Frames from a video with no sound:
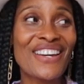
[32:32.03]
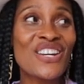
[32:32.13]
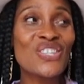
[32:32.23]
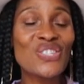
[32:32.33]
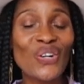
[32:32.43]

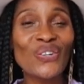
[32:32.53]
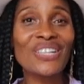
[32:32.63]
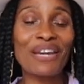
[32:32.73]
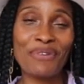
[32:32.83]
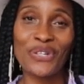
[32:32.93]
so
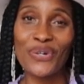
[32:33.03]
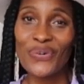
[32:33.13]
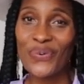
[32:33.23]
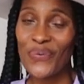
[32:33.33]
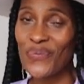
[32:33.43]
let me
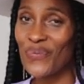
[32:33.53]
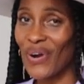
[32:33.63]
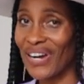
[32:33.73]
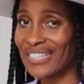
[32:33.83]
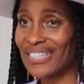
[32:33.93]
know
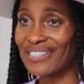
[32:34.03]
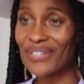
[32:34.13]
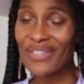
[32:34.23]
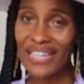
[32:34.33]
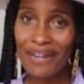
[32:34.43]
what
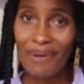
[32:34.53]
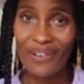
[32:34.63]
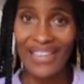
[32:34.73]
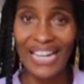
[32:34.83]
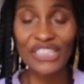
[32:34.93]
you think
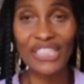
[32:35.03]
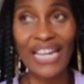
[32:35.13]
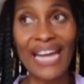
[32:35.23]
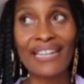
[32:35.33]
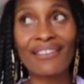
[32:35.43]
about that should
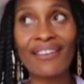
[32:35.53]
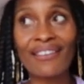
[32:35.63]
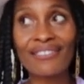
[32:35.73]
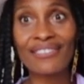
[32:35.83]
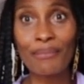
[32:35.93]
and
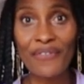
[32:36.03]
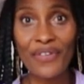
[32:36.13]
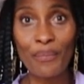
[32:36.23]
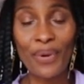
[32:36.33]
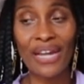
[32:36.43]
some of
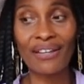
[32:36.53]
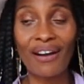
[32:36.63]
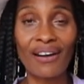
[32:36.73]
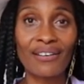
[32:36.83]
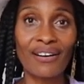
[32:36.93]
them I
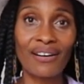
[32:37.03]
got